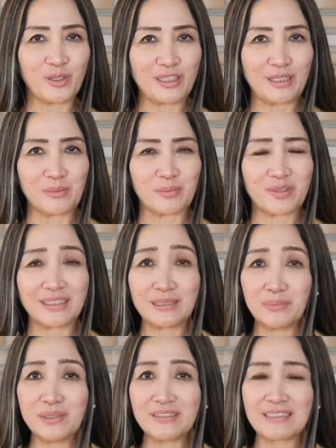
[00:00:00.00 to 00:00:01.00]
clips. In
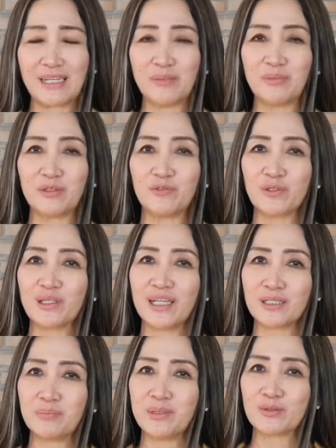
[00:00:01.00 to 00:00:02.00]
the meantime, if you'd
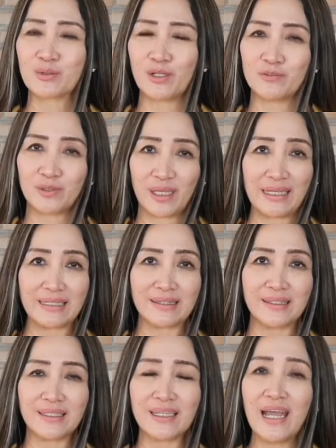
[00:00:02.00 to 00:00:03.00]
like me to cover
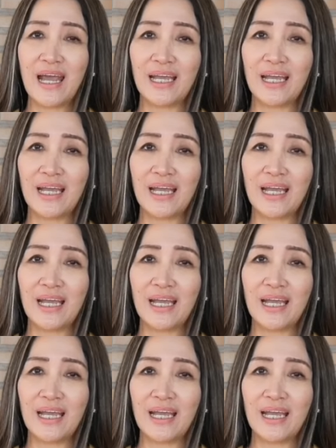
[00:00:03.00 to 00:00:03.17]
anything